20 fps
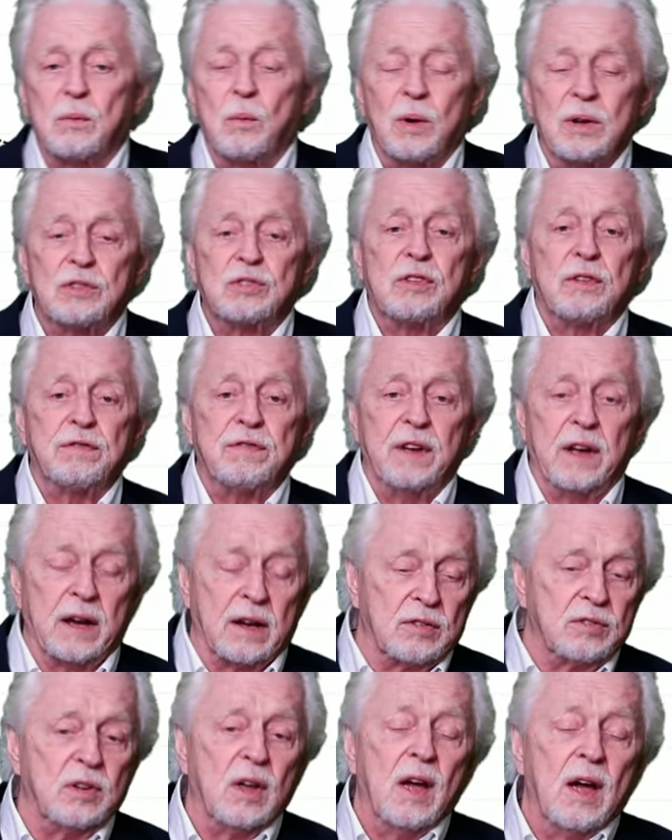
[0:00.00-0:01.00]
What's the
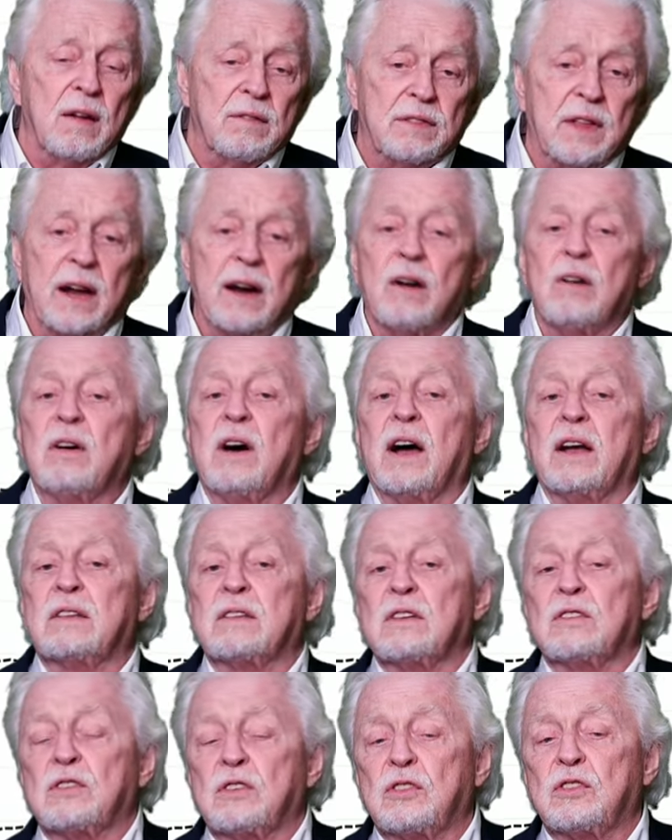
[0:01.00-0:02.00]
fix? They don't like
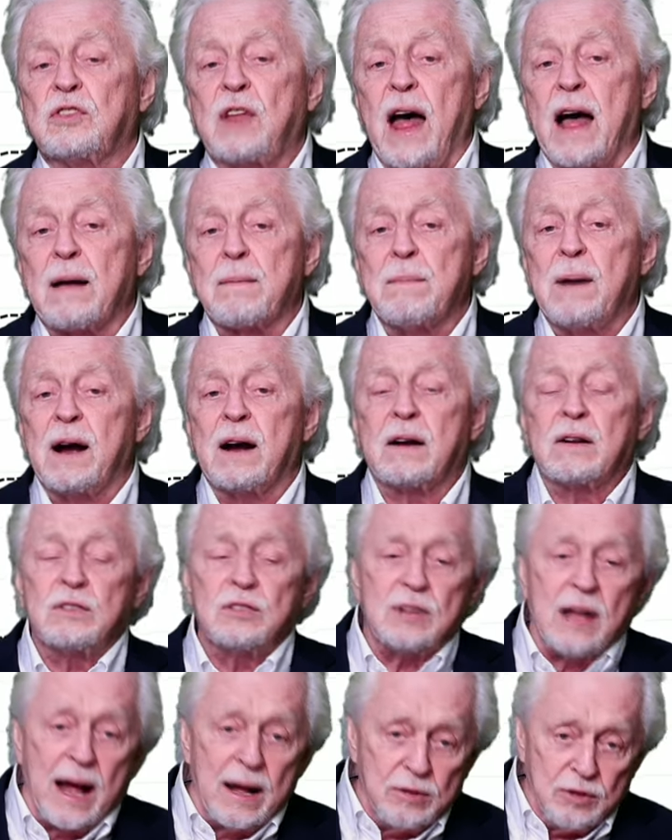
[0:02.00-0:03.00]
the stock market's
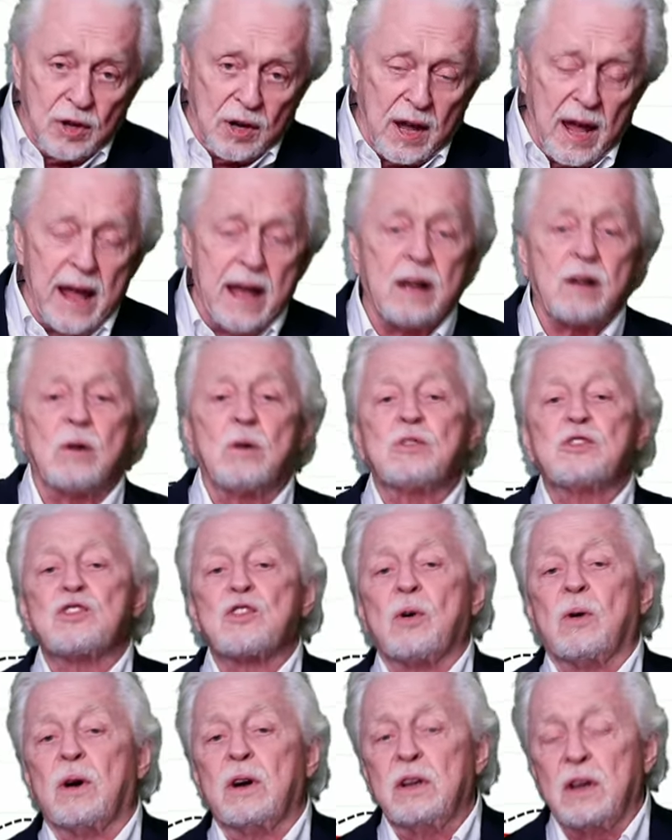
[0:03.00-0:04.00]
down. You can't go
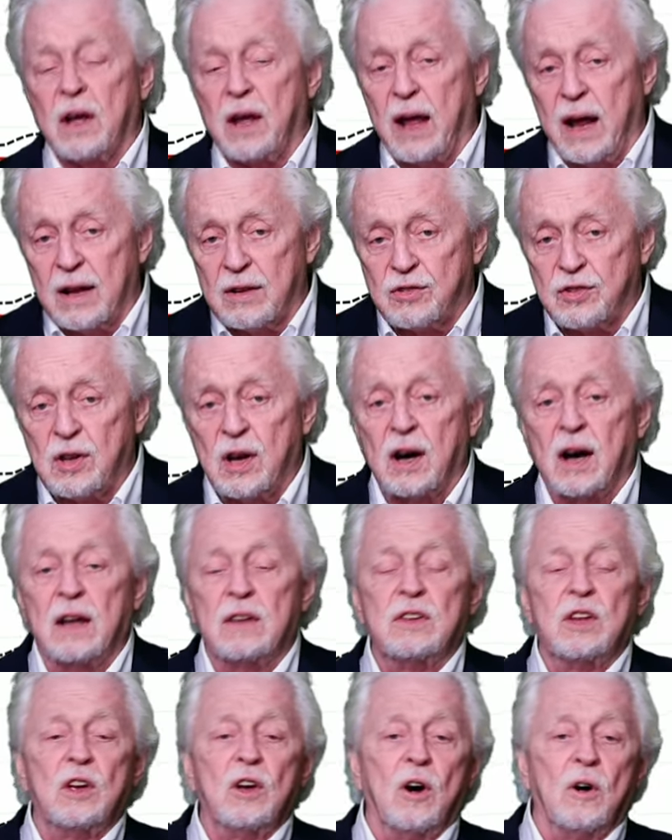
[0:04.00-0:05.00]
short. You can't sell
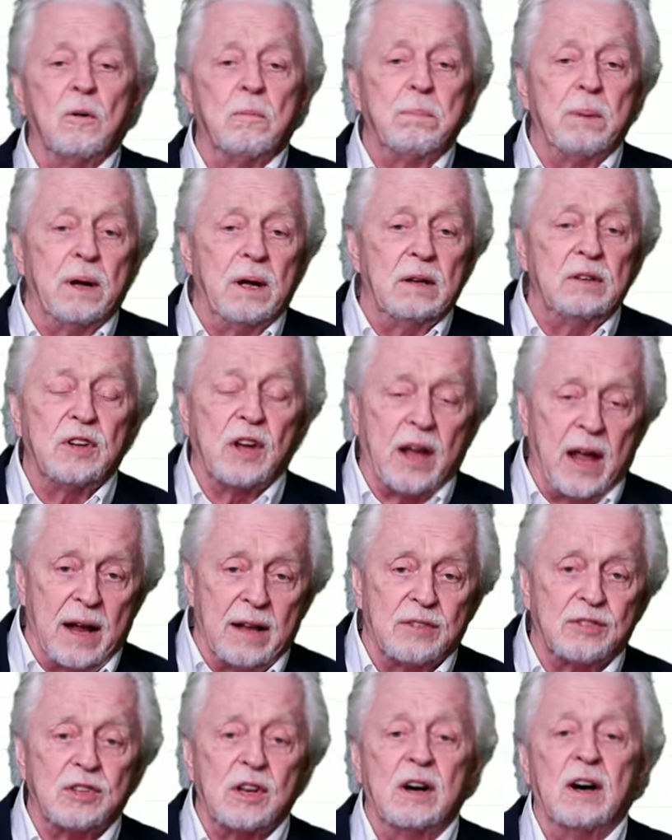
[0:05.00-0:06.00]
on the open. You
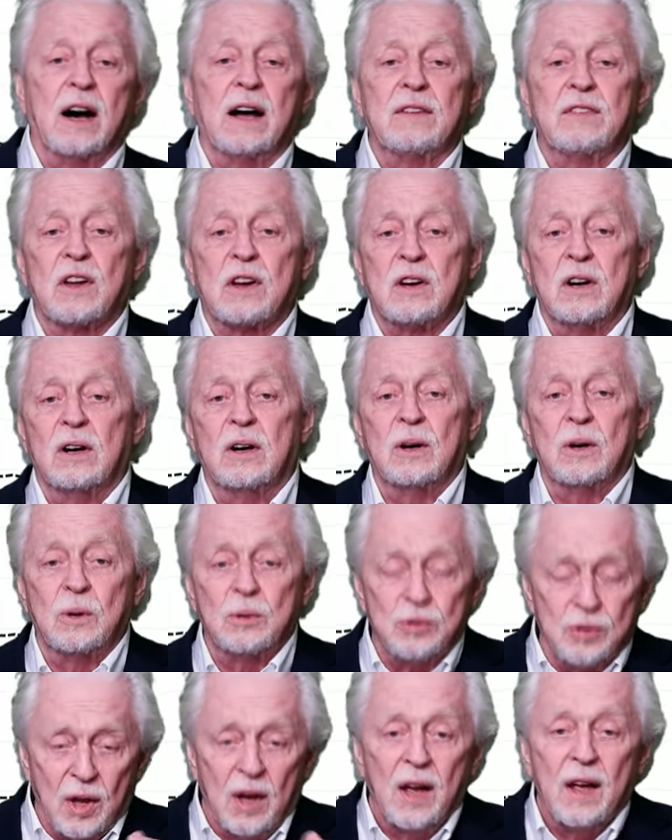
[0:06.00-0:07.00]
can't sell on the
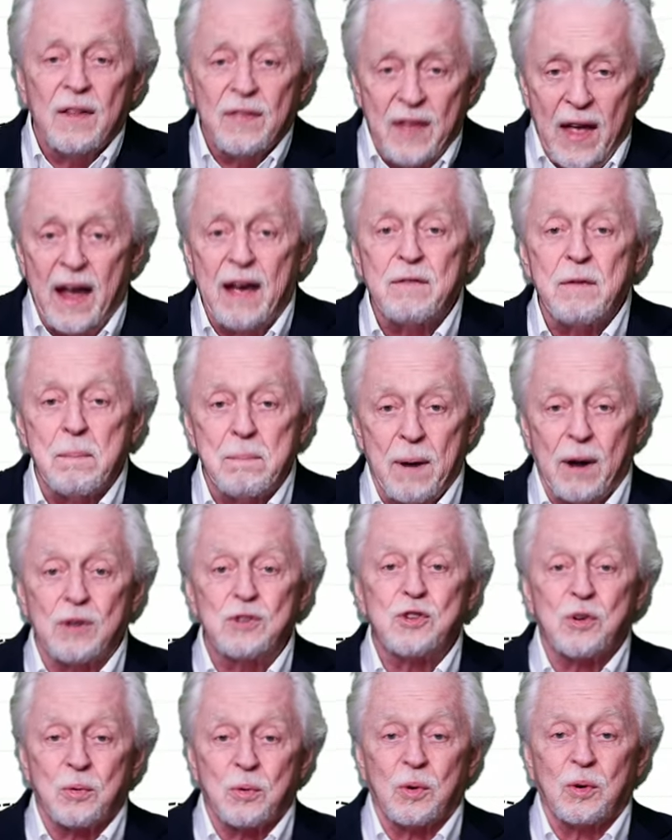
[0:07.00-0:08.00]
close. They have a
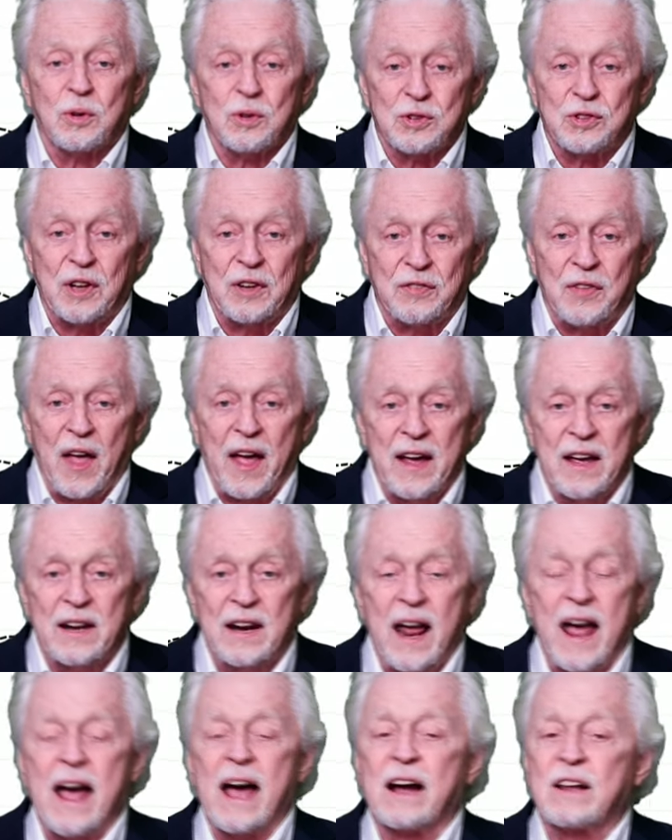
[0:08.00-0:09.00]
bunch of rules that they
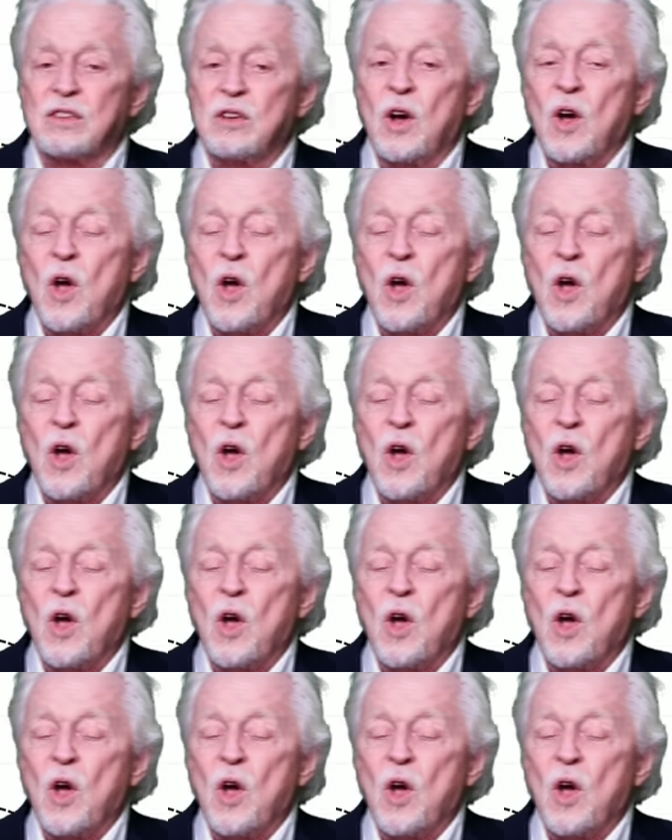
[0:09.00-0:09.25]
enact.